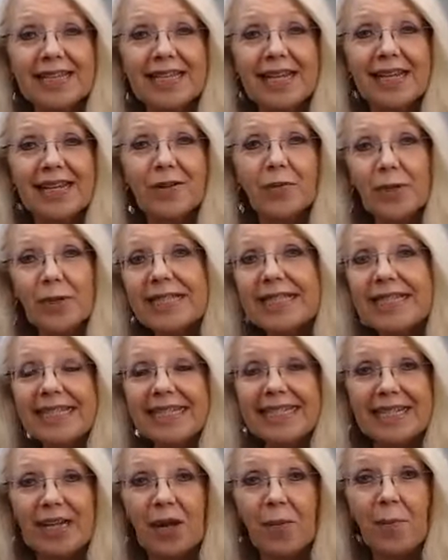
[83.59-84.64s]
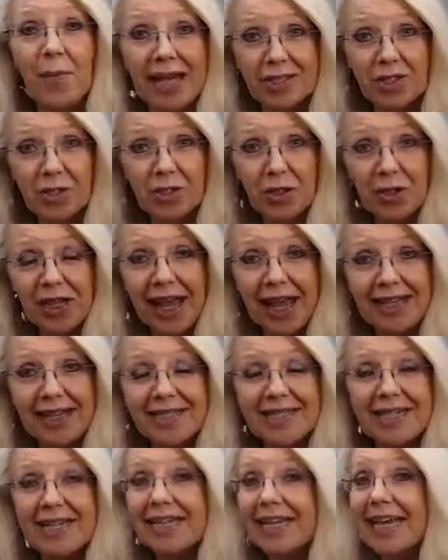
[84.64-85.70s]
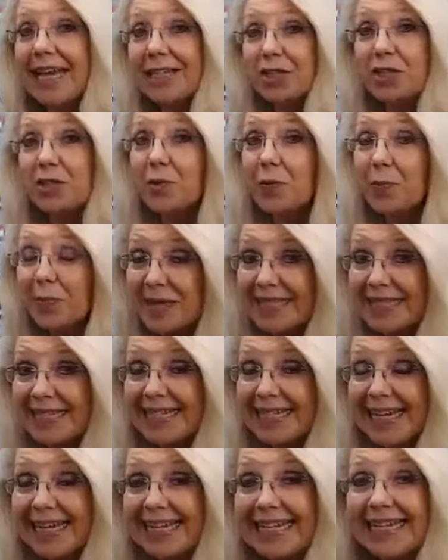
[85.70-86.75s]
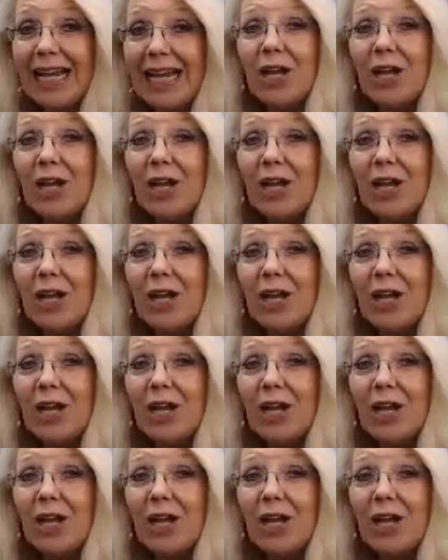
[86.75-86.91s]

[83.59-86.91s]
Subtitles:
I recently did a masterclass, and in case you missed it,